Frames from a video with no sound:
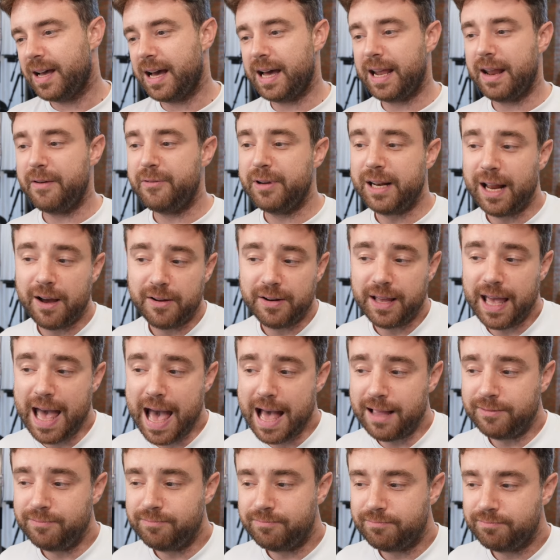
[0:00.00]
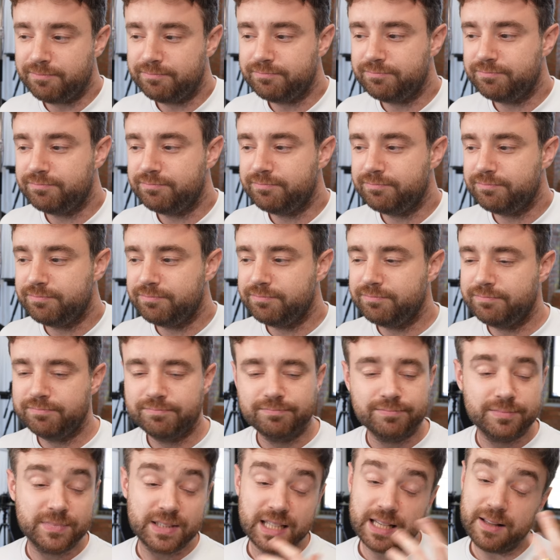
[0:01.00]
And every now and again,
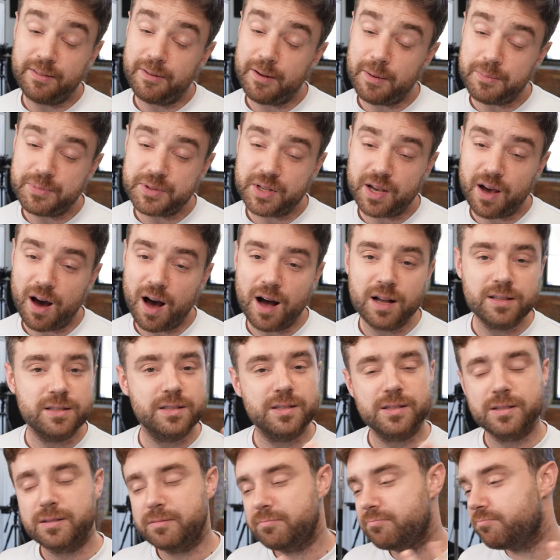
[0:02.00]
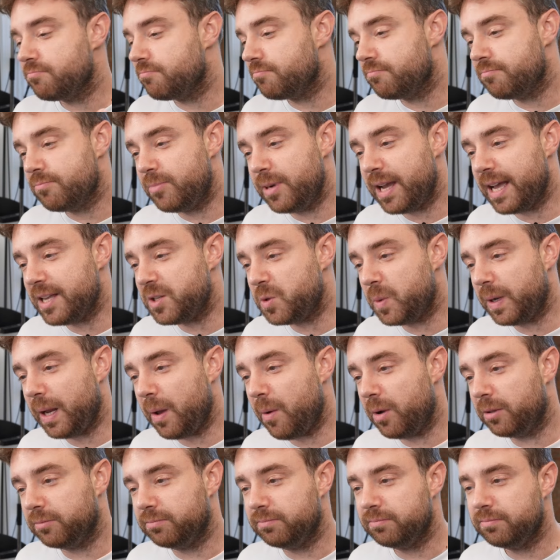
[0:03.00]
dealer flips the cards, we get
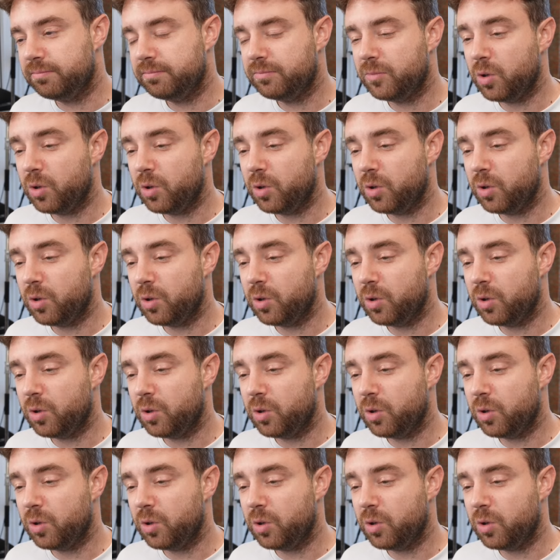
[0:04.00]
21.